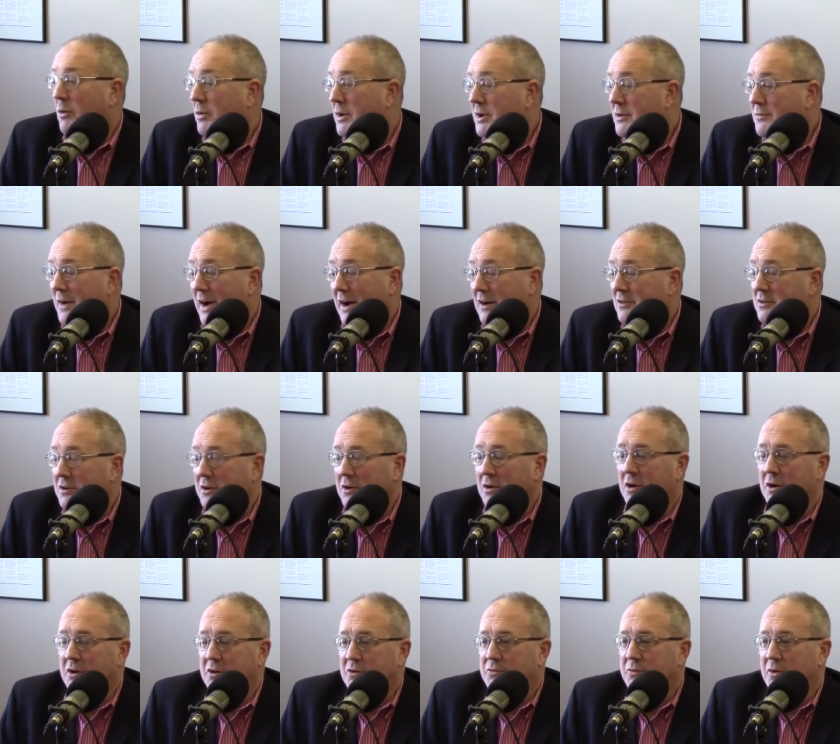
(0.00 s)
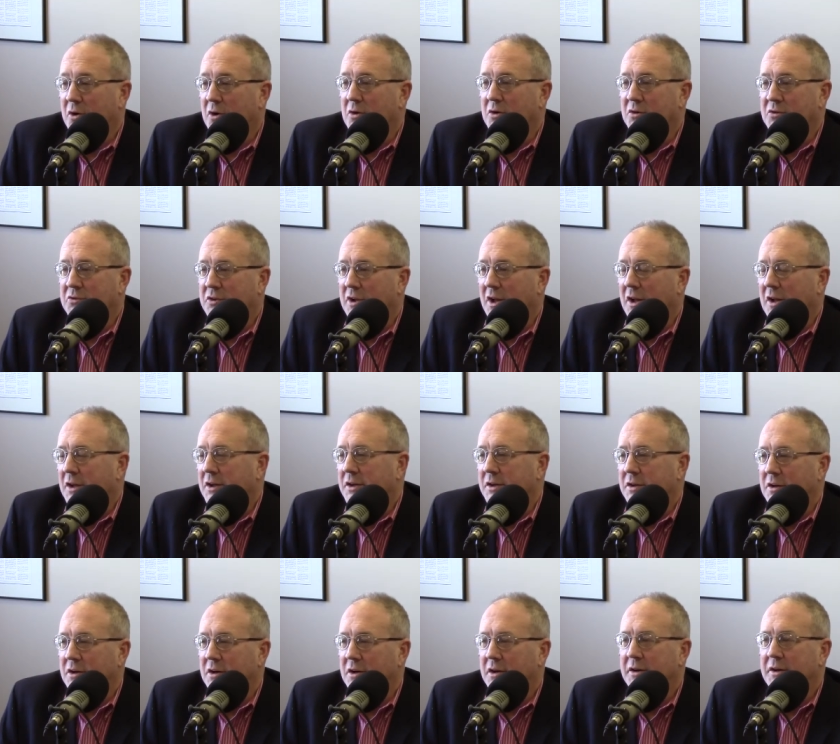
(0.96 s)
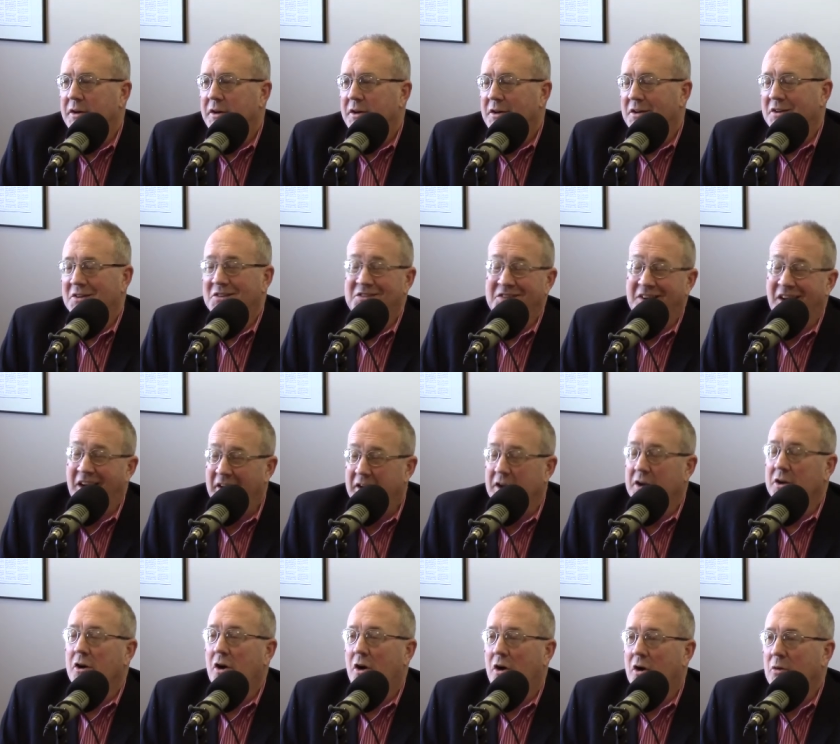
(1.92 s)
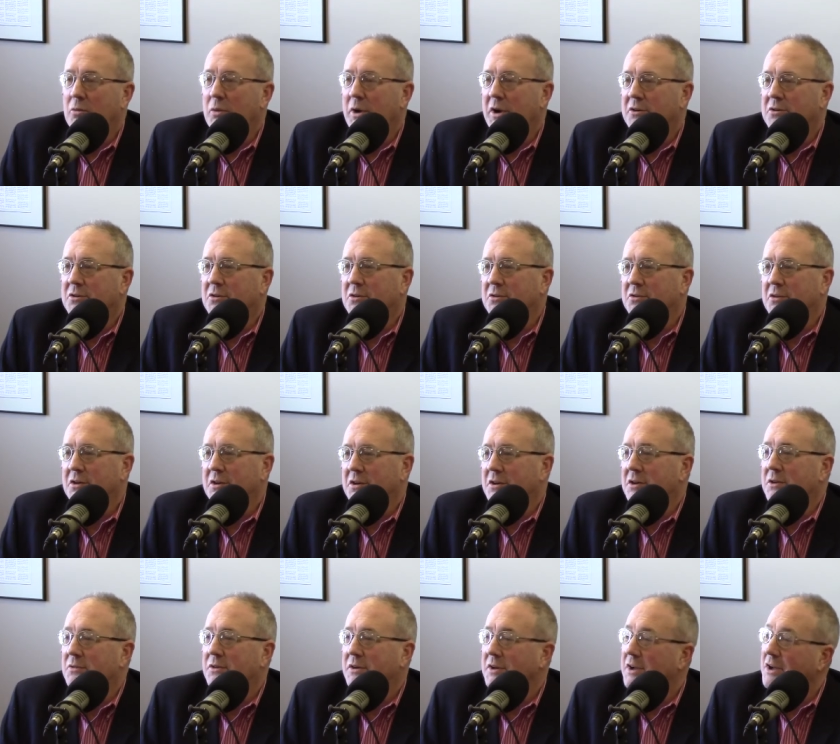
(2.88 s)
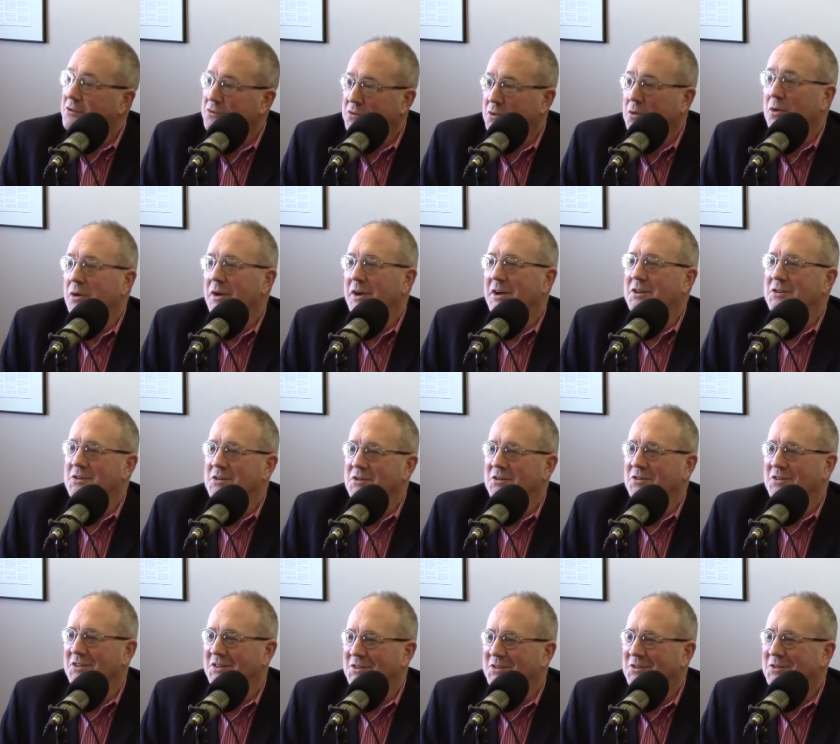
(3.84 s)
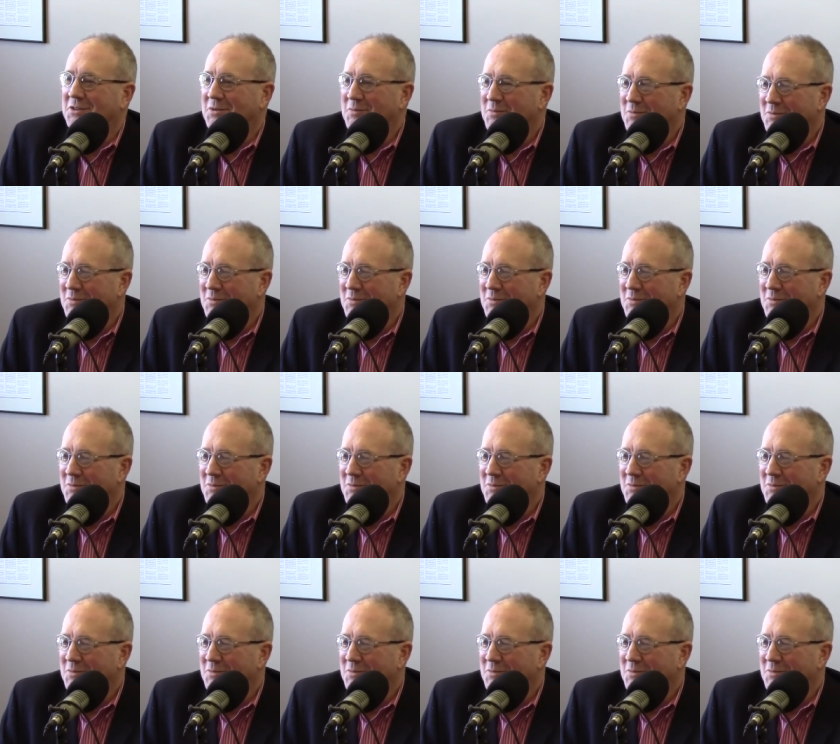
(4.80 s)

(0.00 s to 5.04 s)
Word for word: we've actually gone as far as selling uh, exotic car rentals and even escort agencies.